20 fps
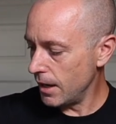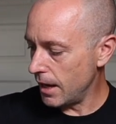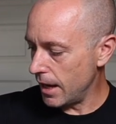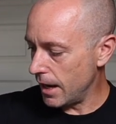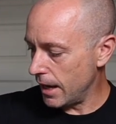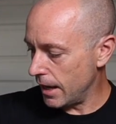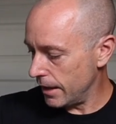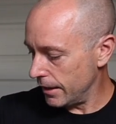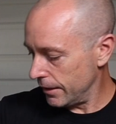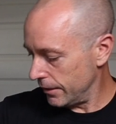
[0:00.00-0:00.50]

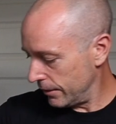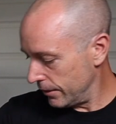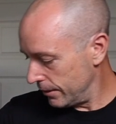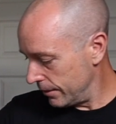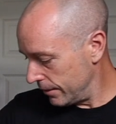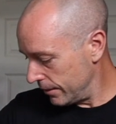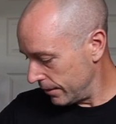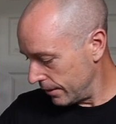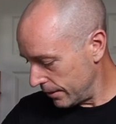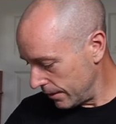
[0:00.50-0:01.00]

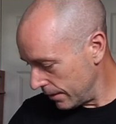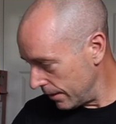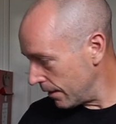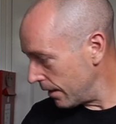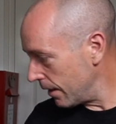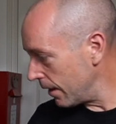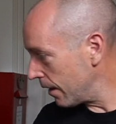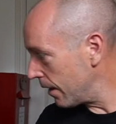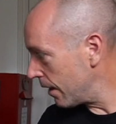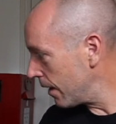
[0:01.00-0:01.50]

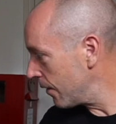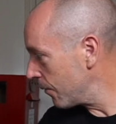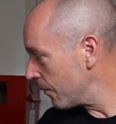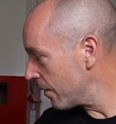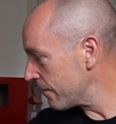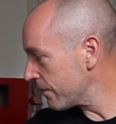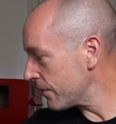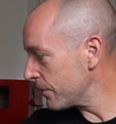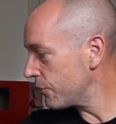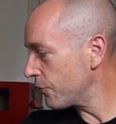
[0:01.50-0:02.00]
where
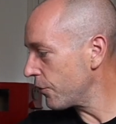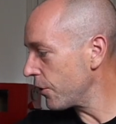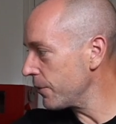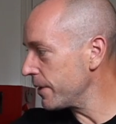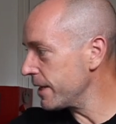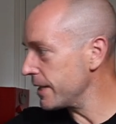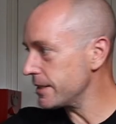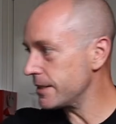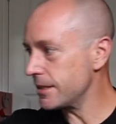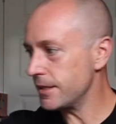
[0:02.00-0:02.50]
have I thrown
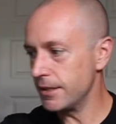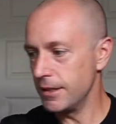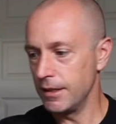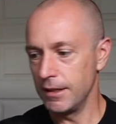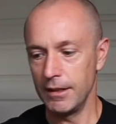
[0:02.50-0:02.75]
it?